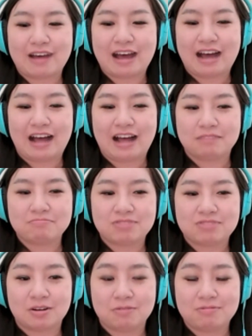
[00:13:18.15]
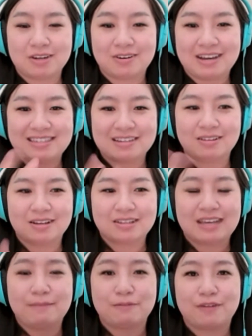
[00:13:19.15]
Um, so you know, I still look
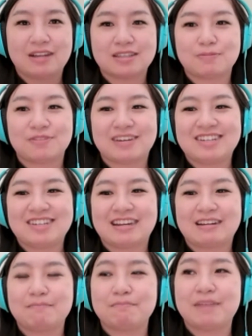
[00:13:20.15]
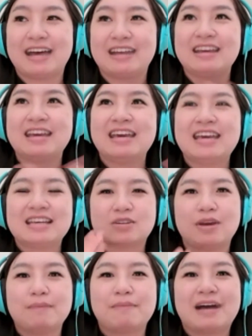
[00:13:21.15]
to him for inspiration. But yes,
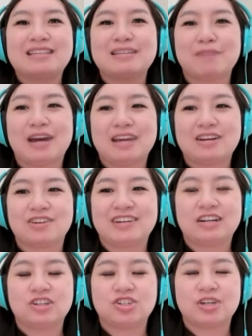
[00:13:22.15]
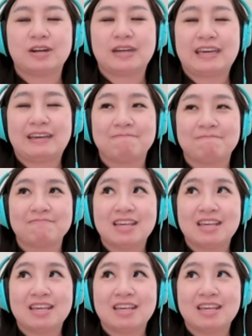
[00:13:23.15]
going back to my career journey.